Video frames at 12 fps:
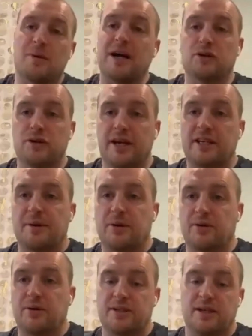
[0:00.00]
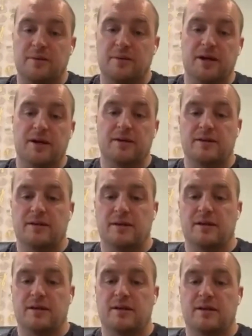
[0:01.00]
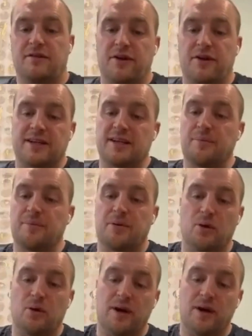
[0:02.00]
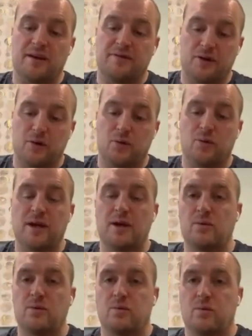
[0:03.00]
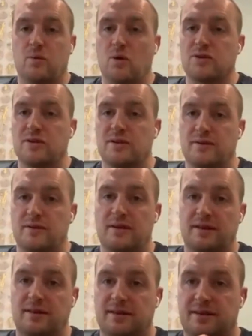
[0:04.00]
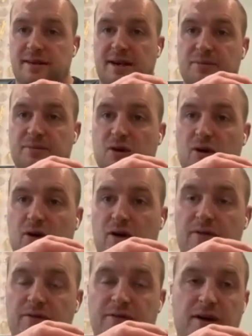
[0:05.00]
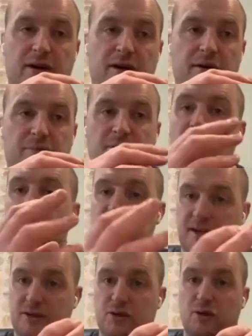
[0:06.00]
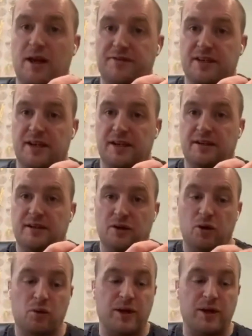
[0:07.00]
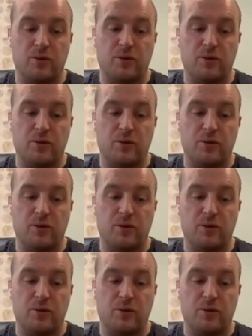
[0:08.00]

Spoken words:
my own experience here, but for example, at Wakefield, we wasn't in the same sort of bracket as Hull FC. You know, we